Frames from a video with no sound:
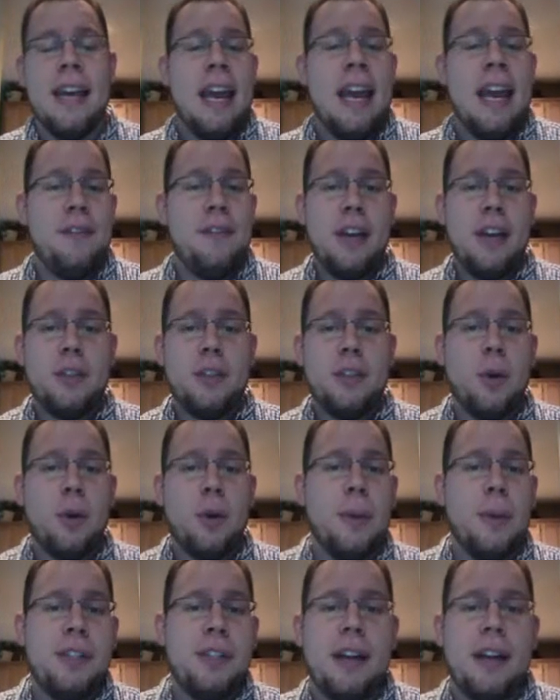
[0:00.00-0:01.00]
If you guys want to
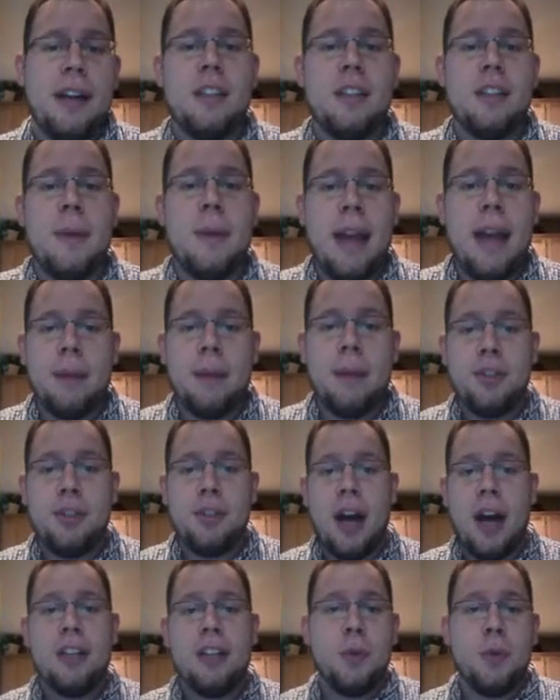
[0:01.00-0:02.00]
reach out to me, I'm
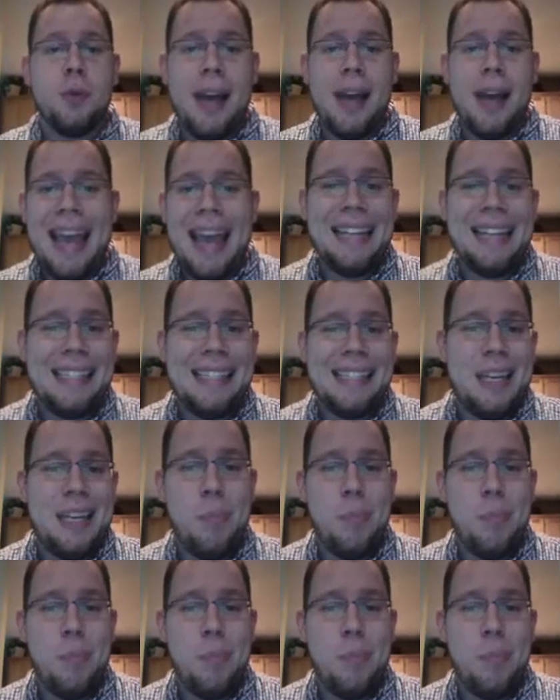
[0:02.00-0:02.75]
Joshua A.T.